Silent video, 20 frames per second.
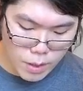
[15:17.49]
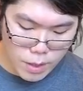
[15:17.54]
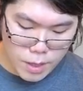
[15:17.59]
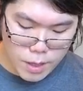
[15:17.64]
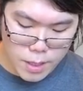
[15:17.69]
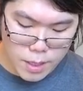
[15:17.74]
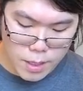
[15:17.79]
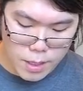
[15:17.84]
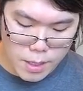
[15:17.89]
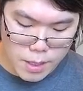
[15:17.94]

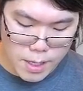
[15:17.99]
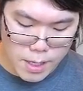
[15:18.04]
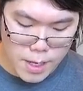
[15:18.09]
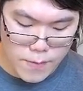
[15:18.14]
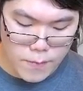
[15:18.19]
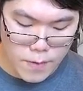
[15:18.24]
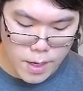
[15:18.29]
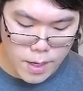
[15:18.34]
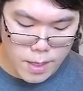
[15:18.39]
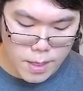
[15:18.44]
think I have
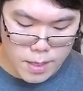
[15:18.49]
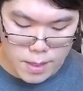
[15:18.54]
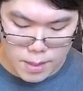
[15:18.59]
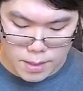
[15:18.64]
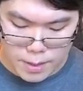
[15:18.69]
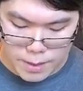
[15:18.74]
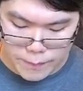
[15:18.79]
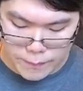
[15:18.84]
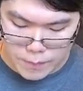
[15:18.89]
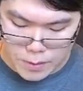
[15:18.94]
anything
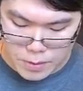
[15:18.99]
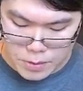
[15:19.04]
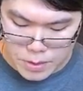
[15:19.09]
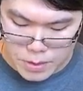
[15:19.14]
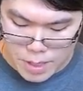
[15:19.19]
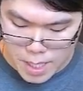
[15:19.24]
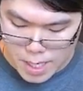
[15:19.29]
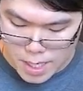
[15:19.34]
left to say.